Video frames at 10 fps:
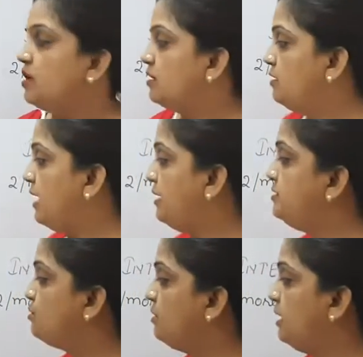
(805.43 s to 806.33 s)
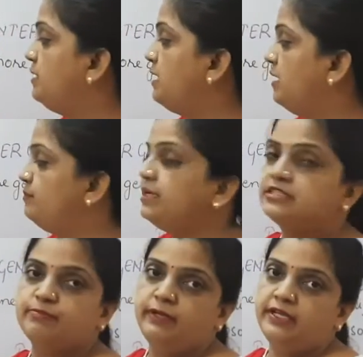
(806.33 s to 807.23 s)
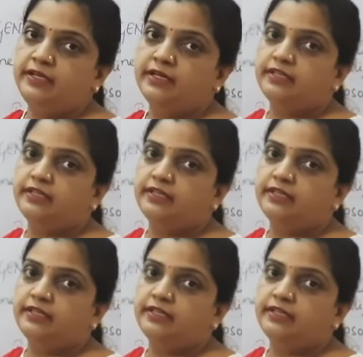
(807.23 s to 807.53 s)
Line to line I will be explaining